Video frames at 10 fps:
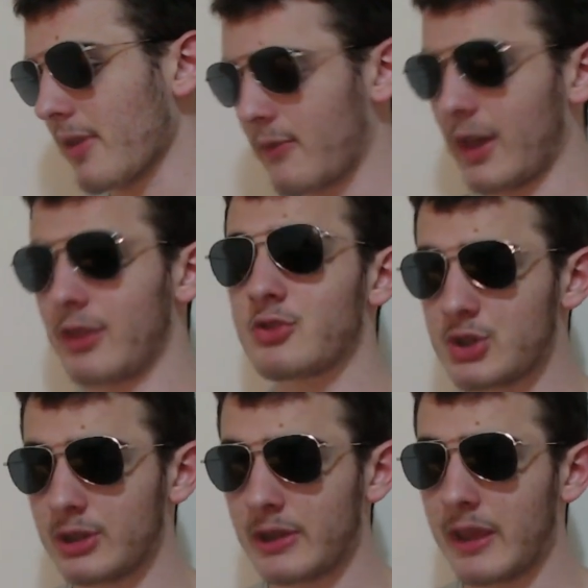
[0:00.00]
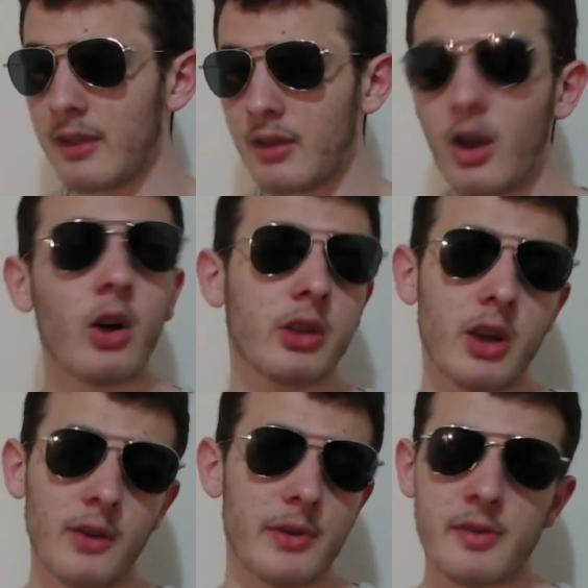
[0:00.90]
eventually I'll
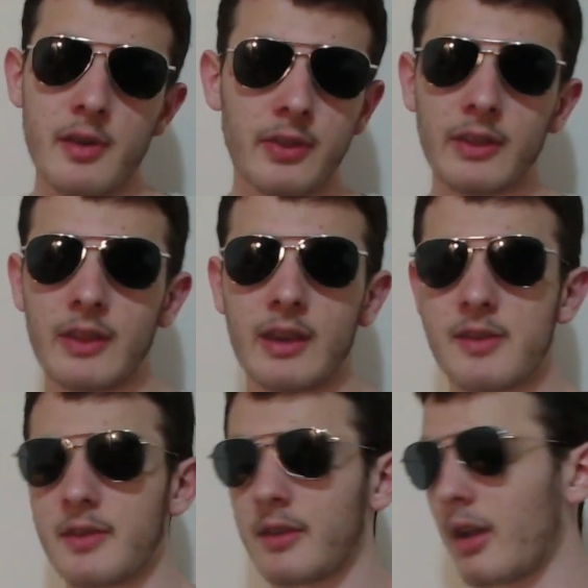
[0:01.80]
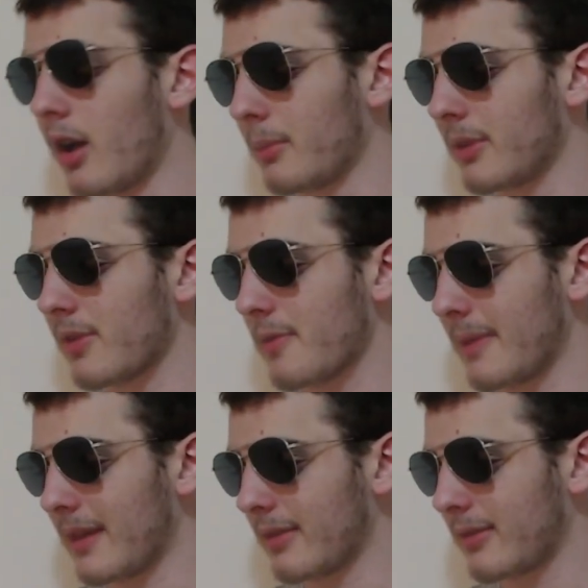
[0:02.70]
cover something that isn't Harman
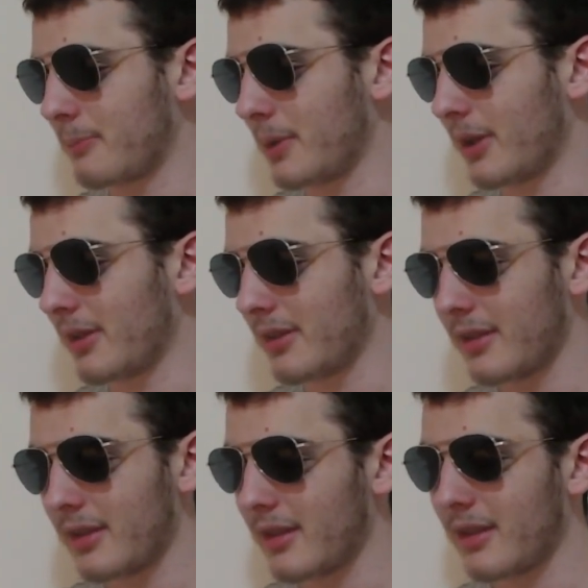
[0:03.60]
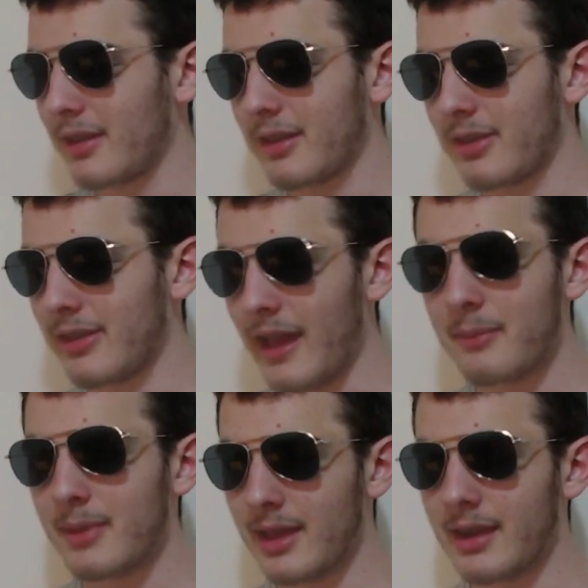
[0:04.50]
Smith, but
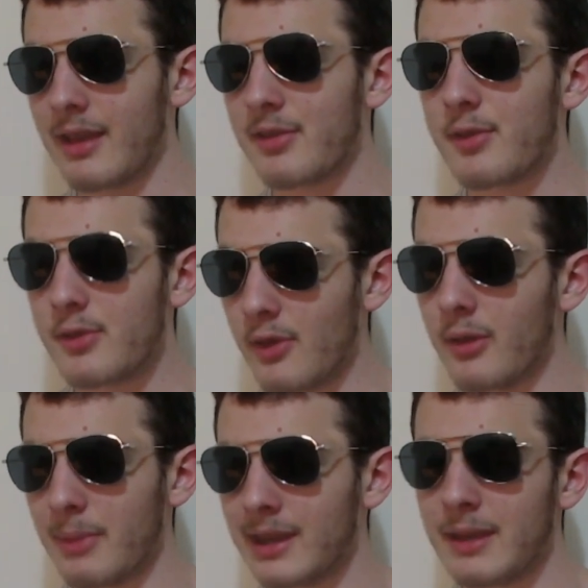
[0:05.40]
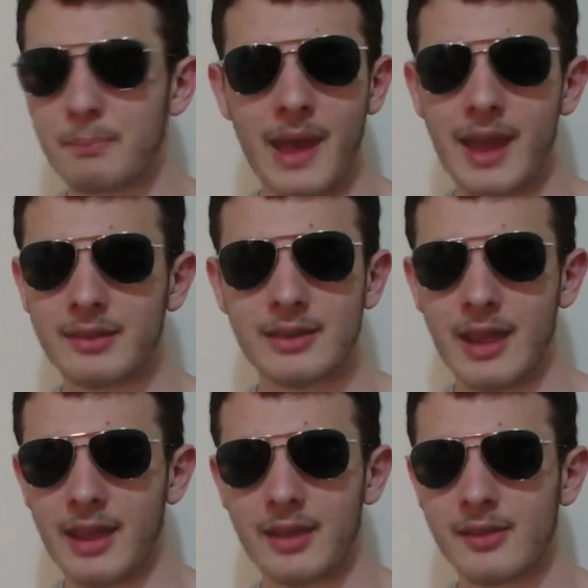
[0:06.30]
that man has so many bad
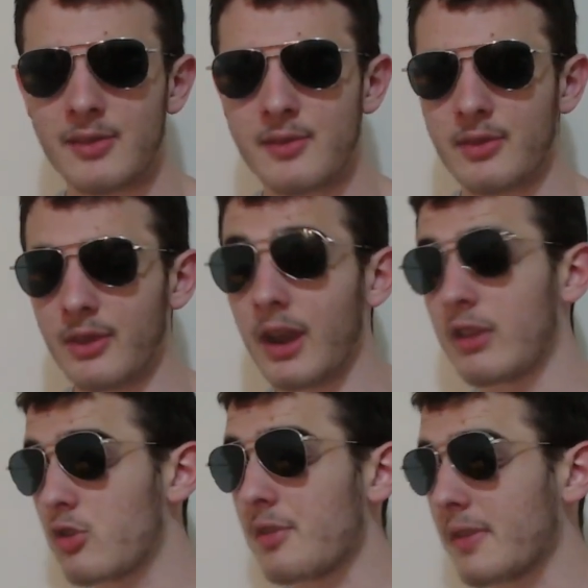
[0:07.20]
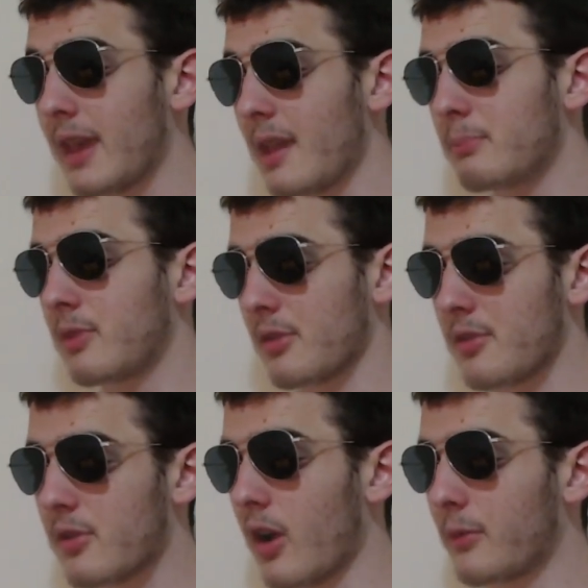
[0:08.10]
takes that I just keep
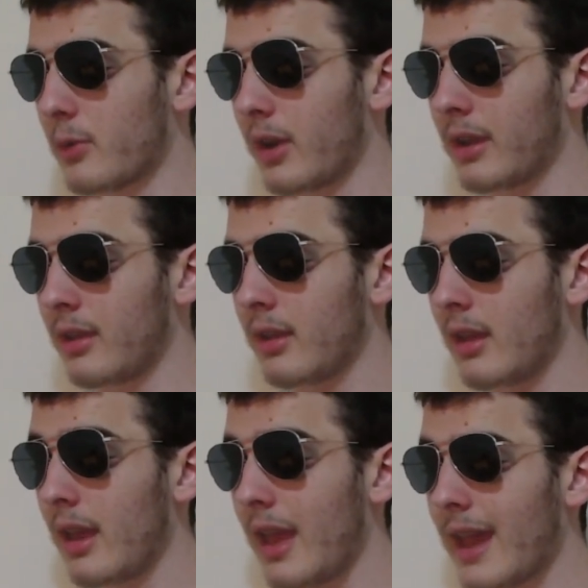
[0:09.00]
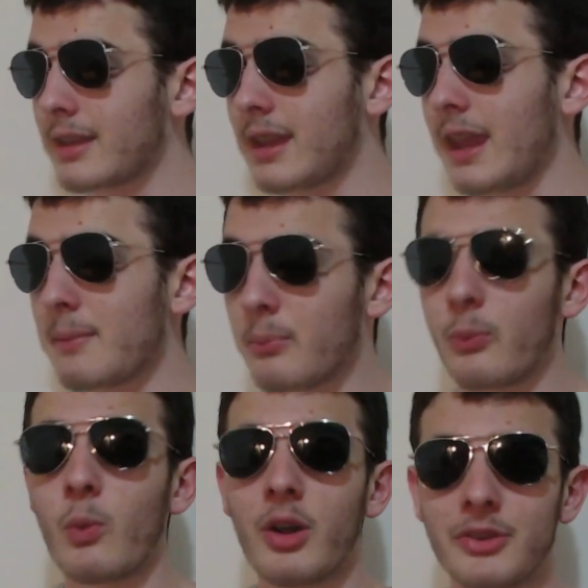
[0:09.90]
discovering and keep
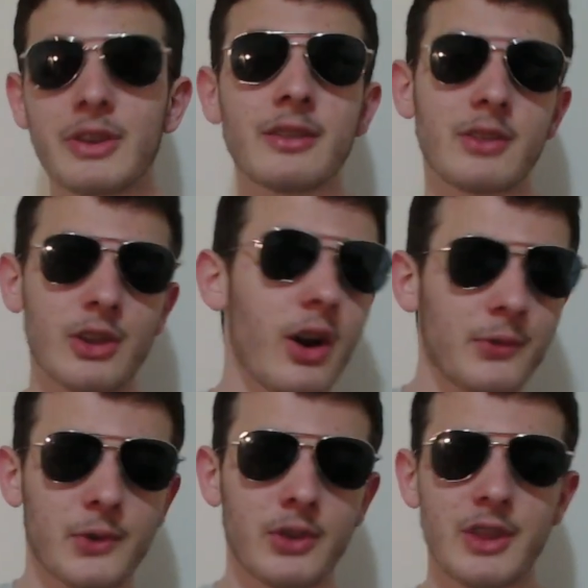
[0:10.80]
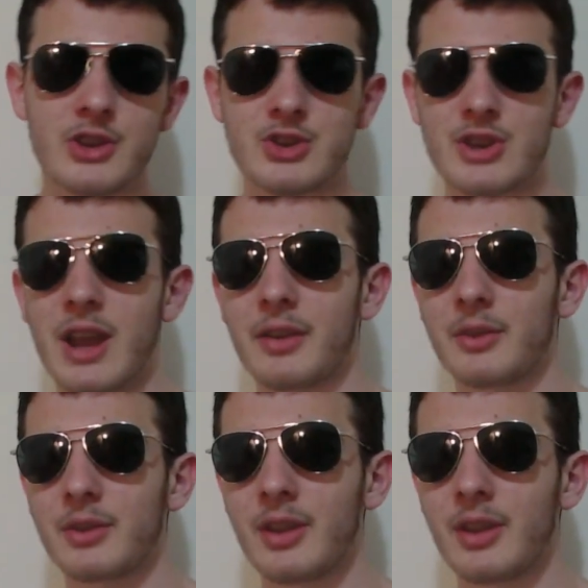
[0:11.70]
wanting to cover on this channel.